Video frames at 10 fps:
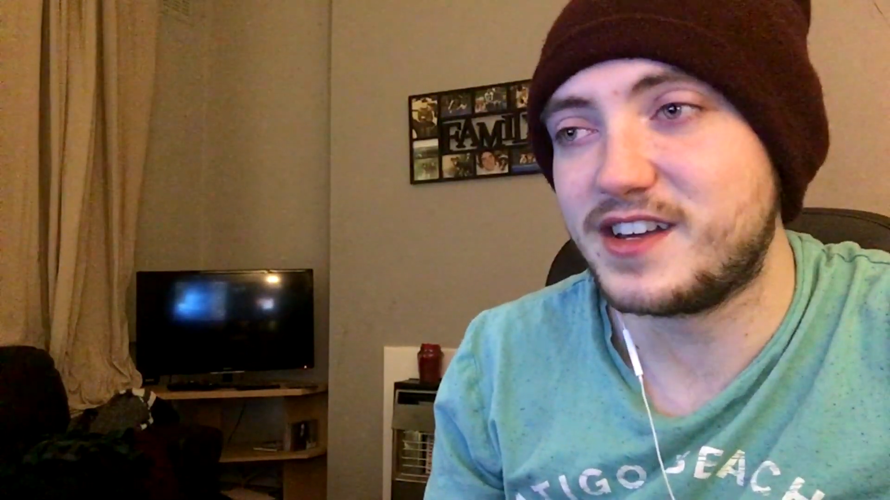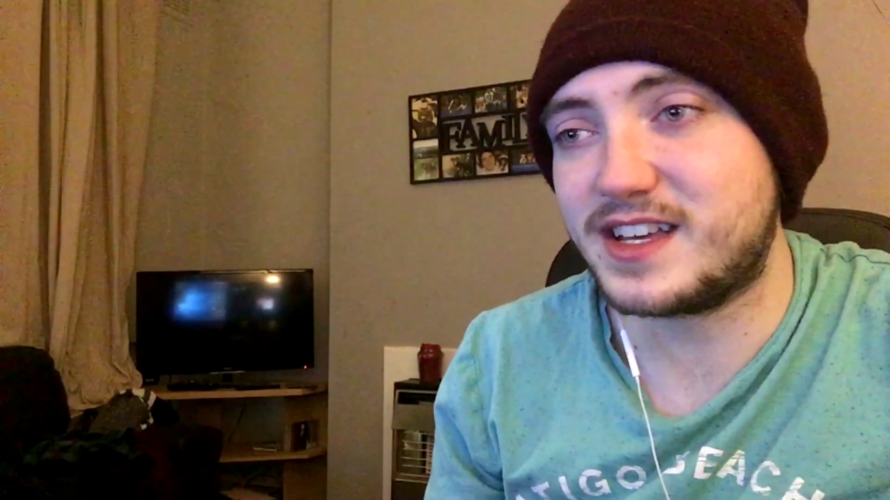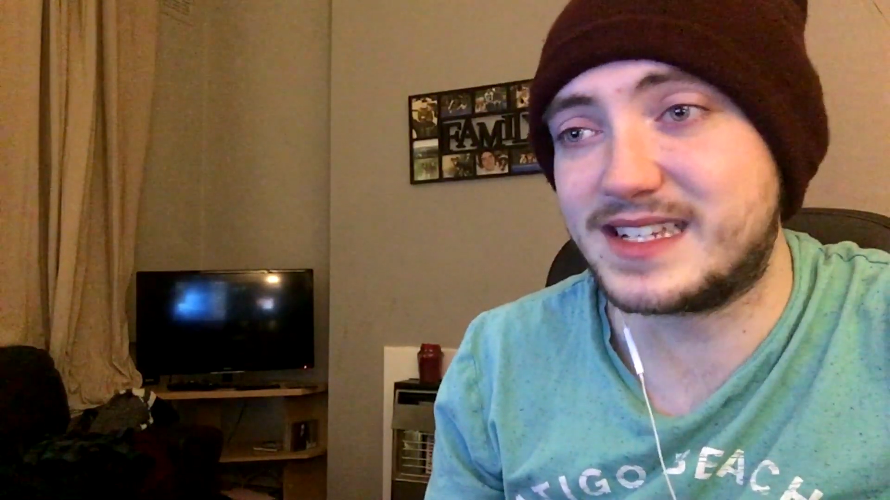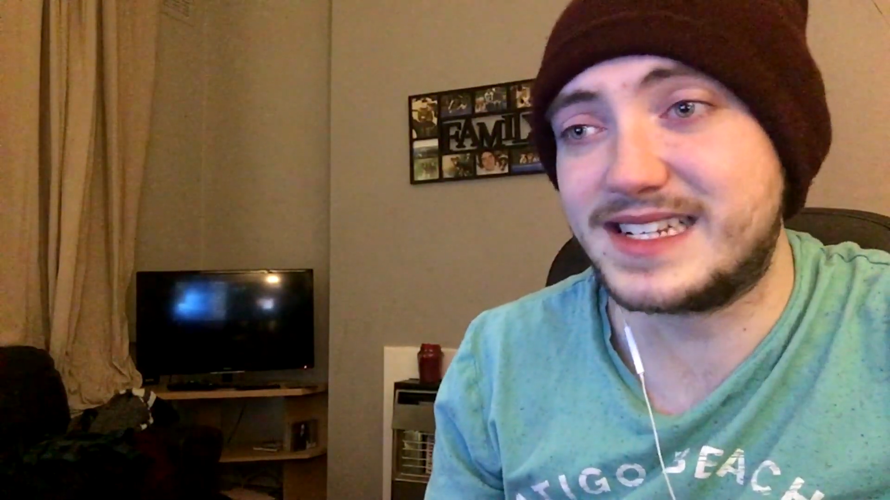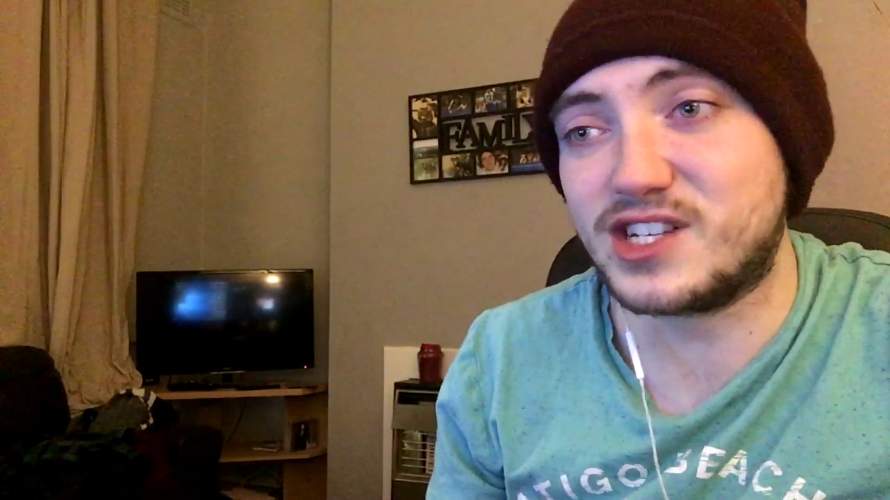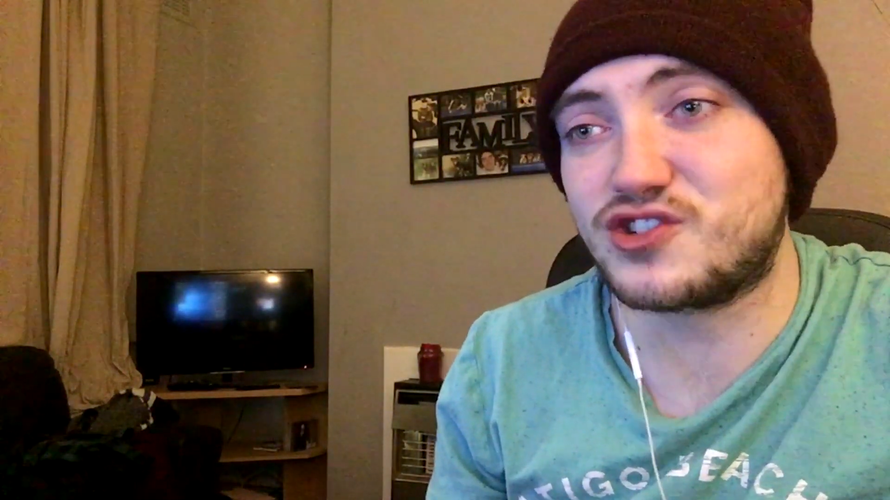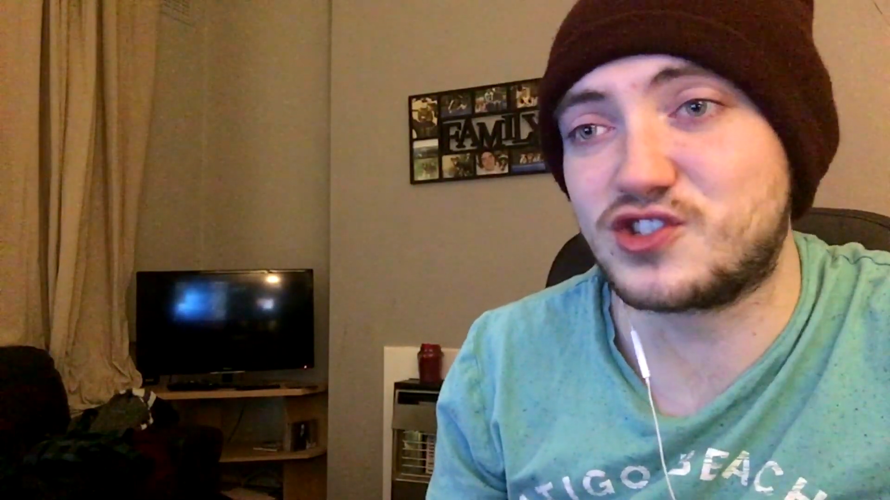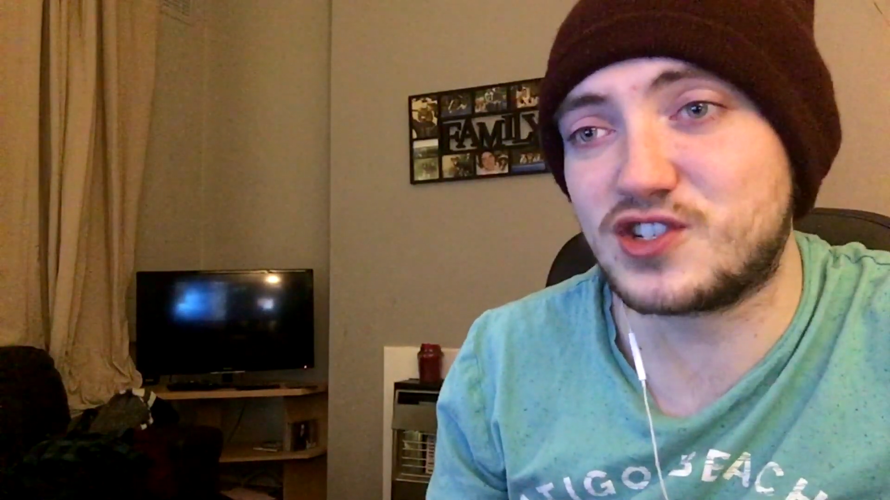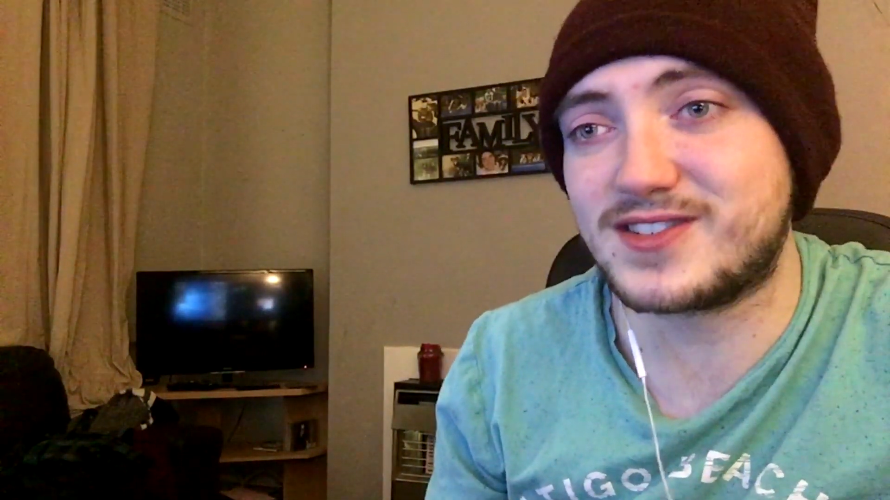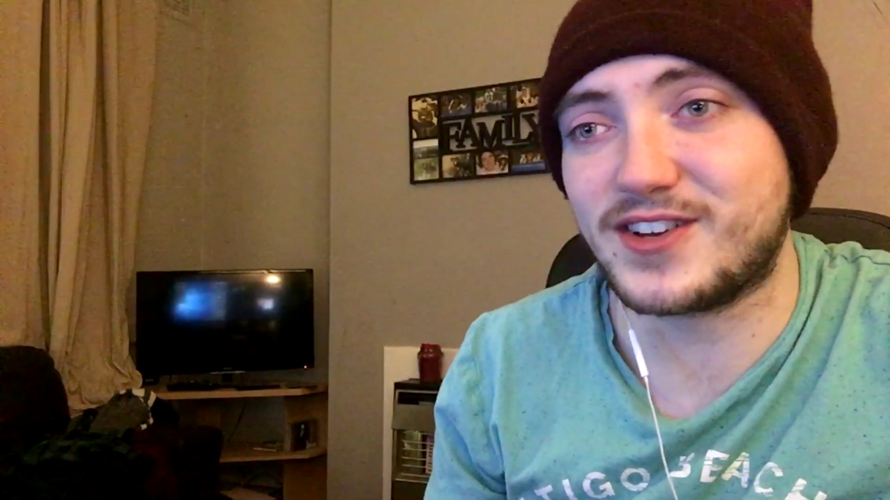He's
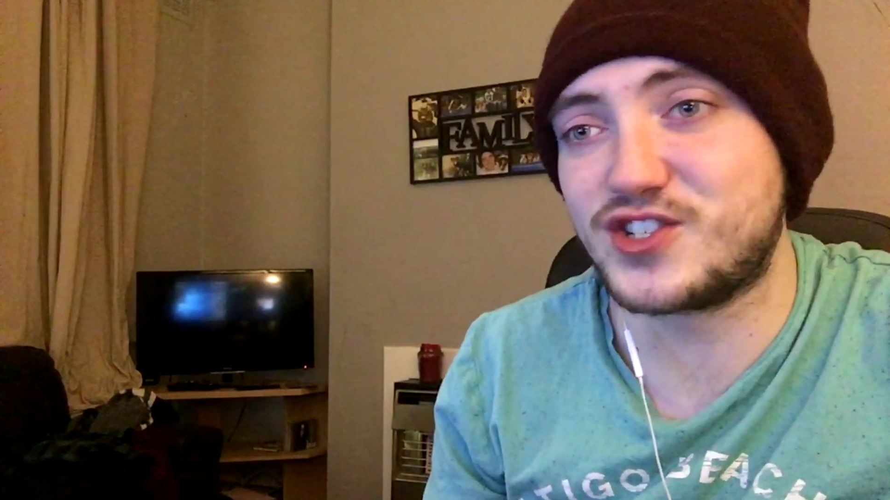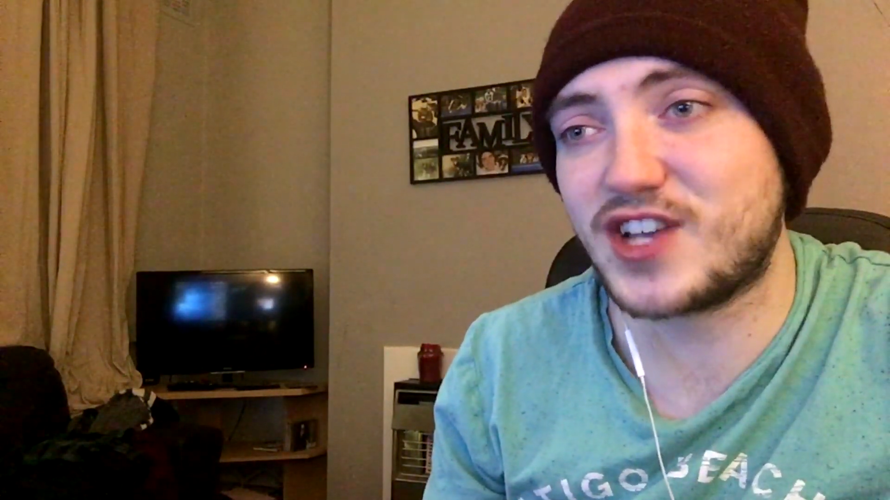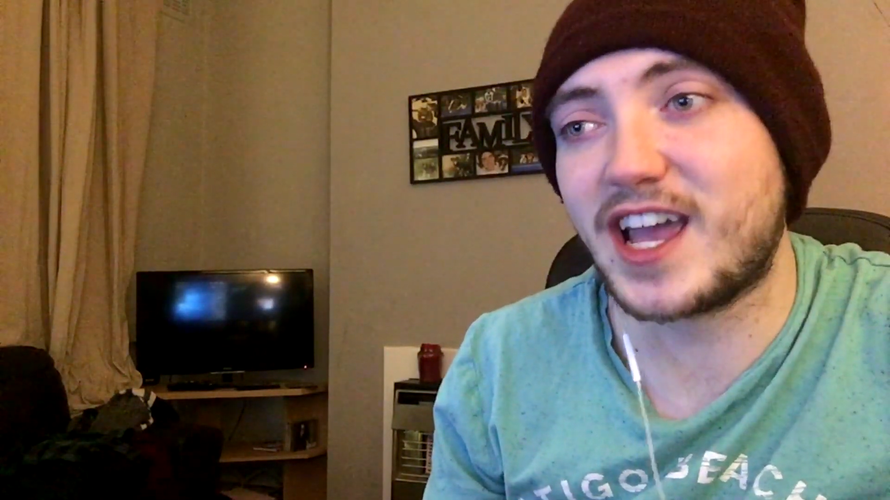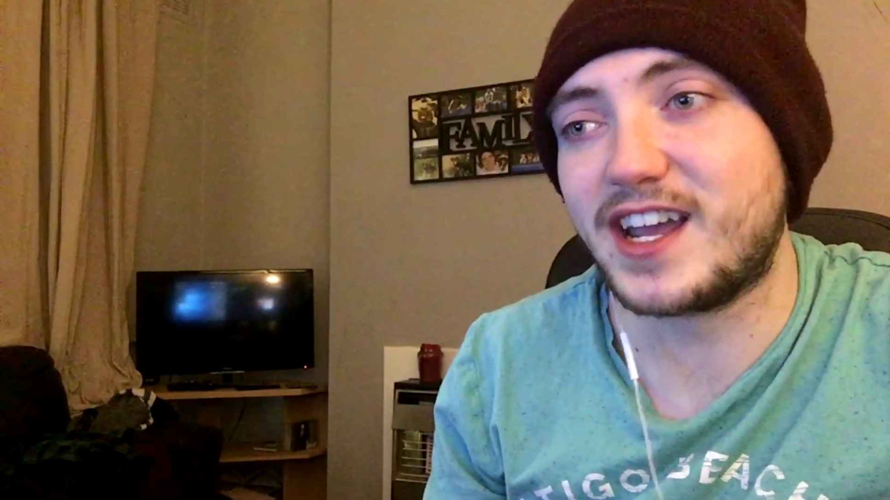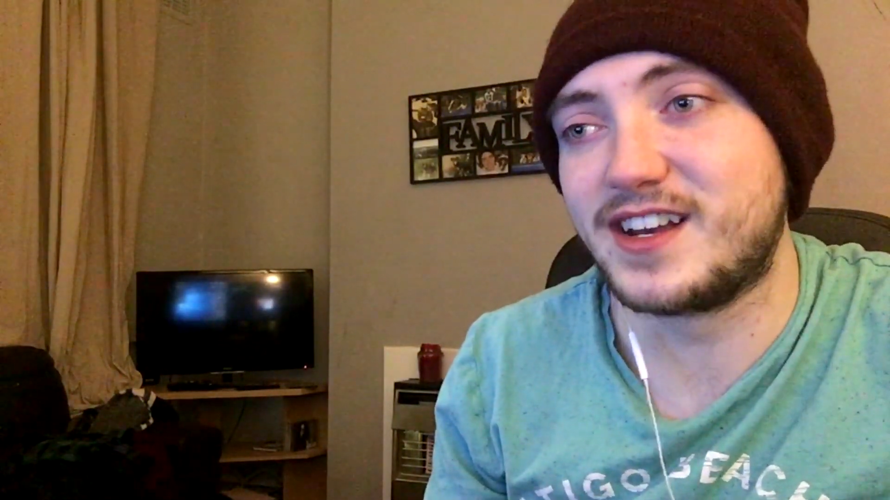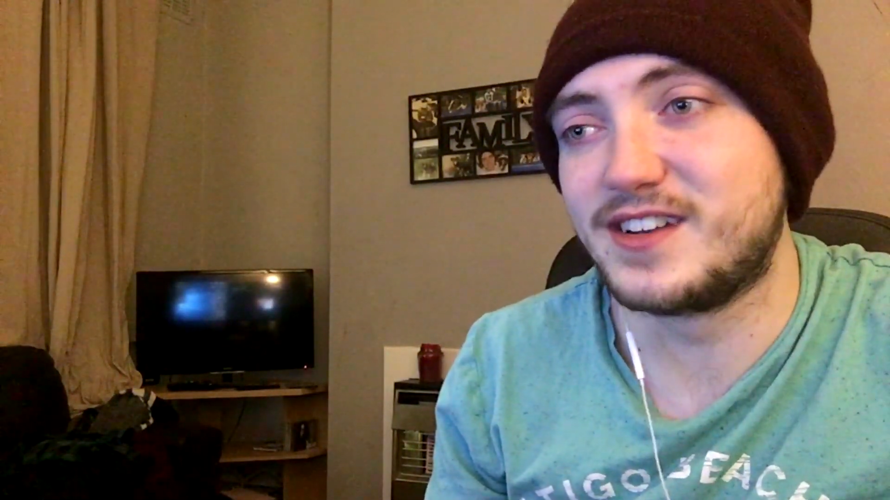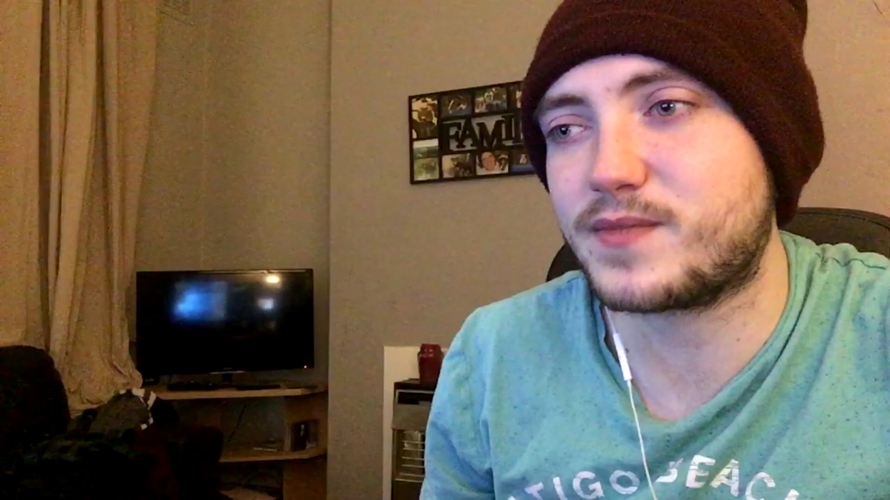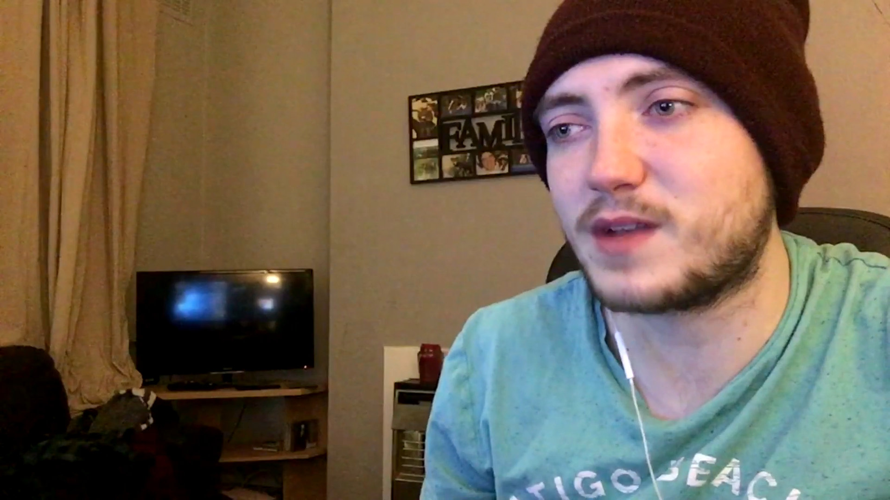literally just like Shane.